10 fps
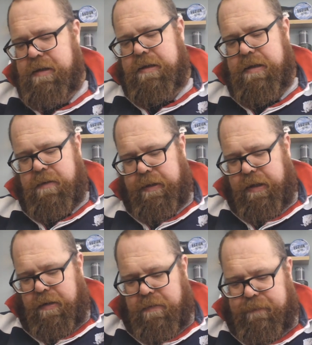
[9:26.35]
There we
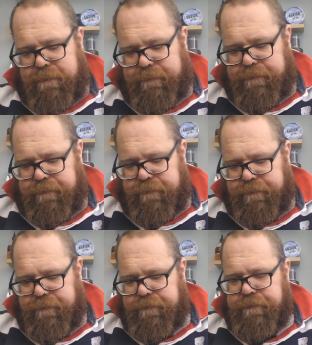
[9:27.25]
go,
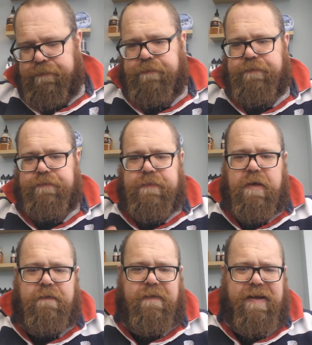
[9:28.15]

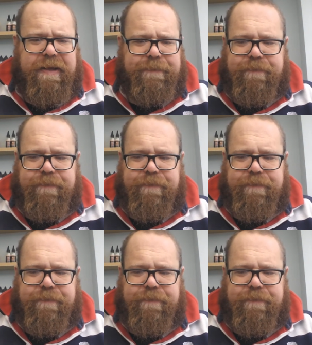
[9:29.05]
little fire.